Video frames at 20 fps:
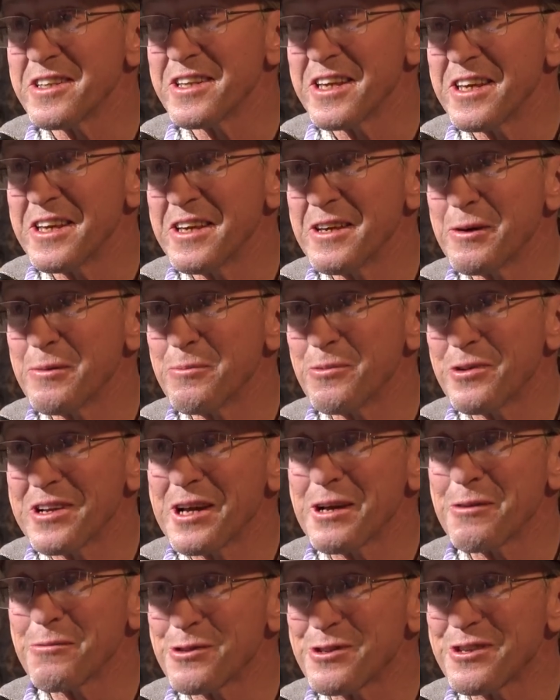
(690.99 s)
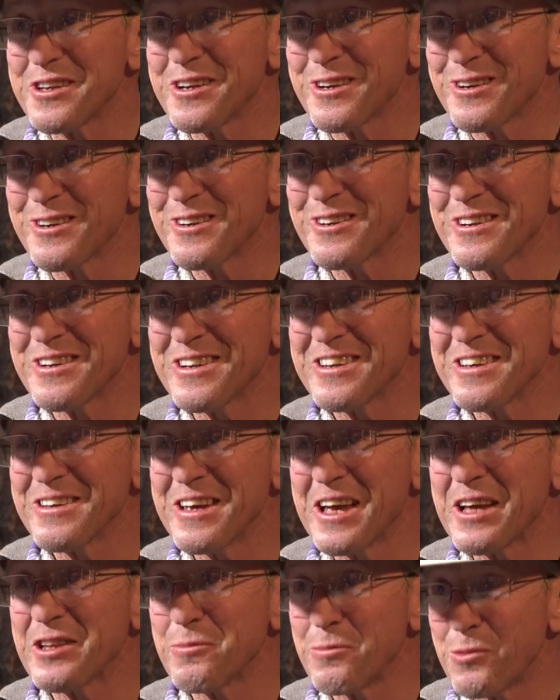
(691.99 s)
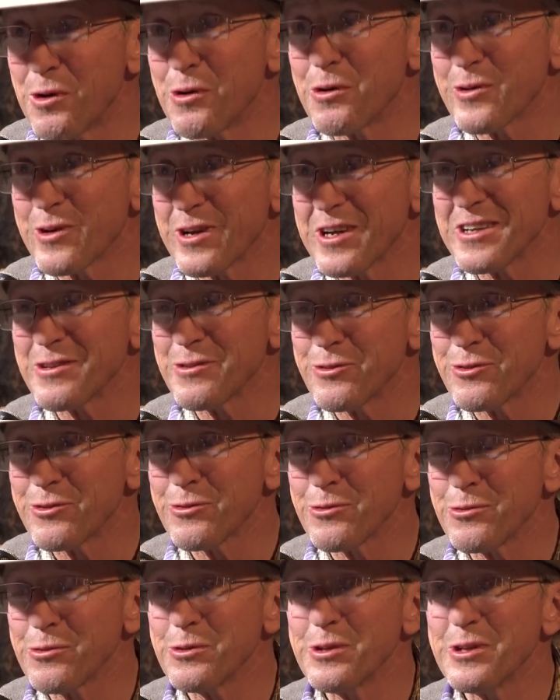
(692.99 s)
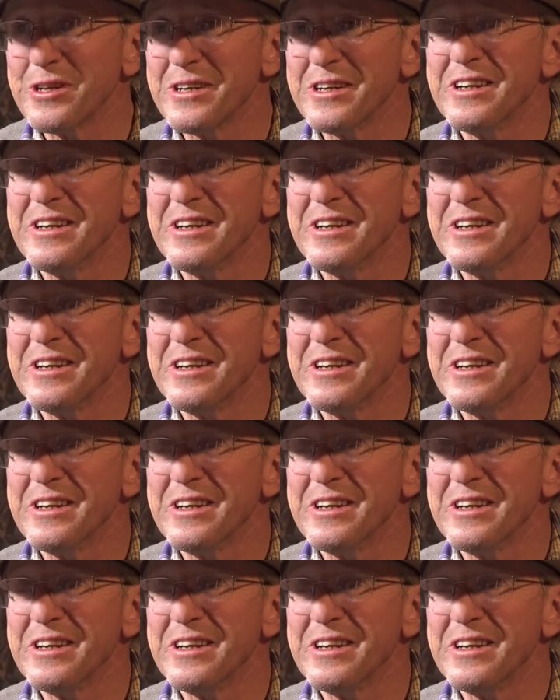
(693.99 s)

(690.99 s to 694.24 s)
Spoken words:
to him when I was there at the bronc riding school.